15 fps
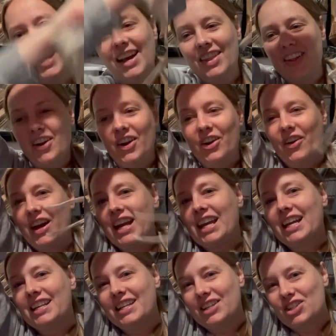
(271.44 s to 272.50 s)
they're in great
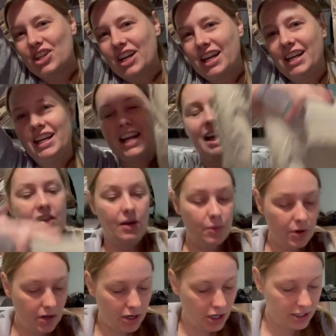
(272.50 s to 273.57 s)
condition, and they
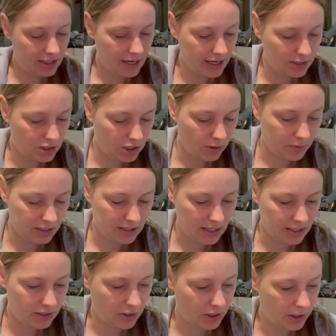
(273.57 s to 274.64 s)
were a good size, too. What
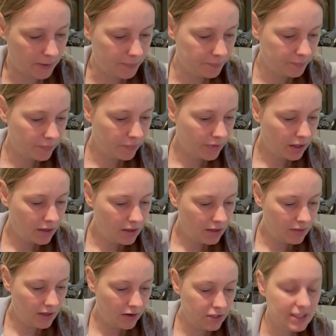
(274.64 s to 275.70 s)
size are you?
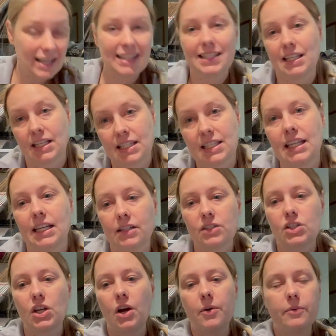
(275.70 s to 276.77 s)
They're a size sixteen,
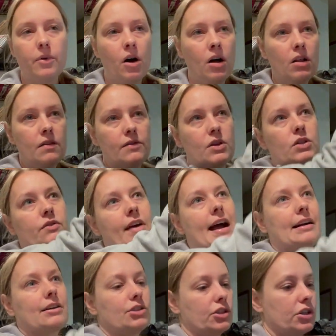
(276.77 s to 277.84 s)
so all of those
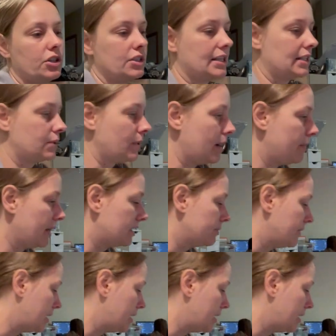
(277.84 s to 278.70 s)
factors, that's why I picked them